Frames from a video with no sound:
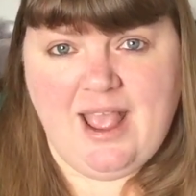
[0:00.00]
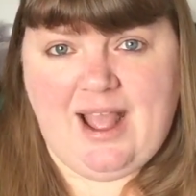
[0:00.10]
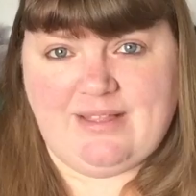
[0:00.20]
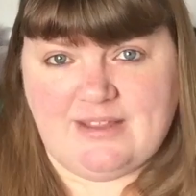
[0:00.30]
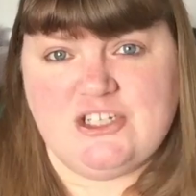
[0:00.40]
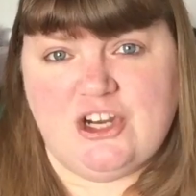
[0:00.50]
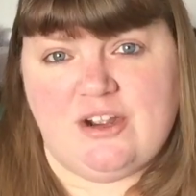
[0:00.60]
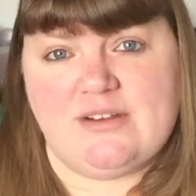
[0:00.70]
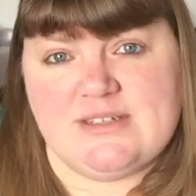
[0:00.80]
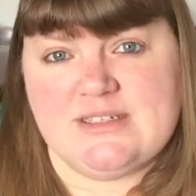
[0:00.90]
and the
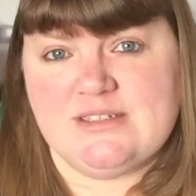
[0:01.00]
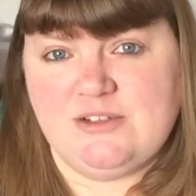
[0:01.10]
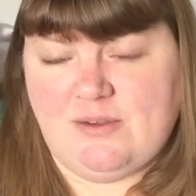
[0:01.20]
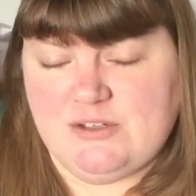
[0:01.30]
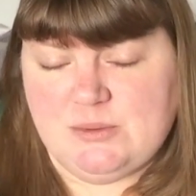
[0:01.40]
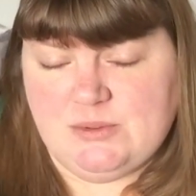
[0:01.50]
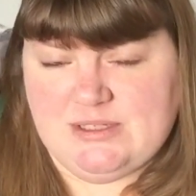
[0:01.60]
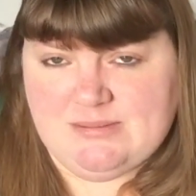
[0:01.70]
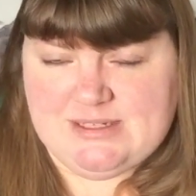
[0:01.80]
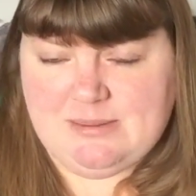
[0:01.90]
charts. You have to order
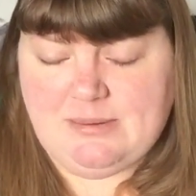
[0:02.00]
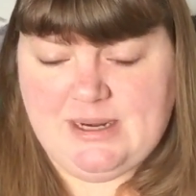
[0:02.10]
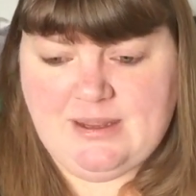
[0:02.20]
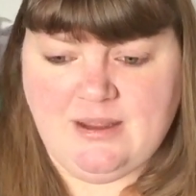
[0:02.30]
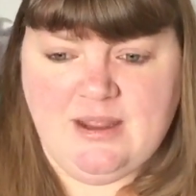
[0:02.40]
them separately.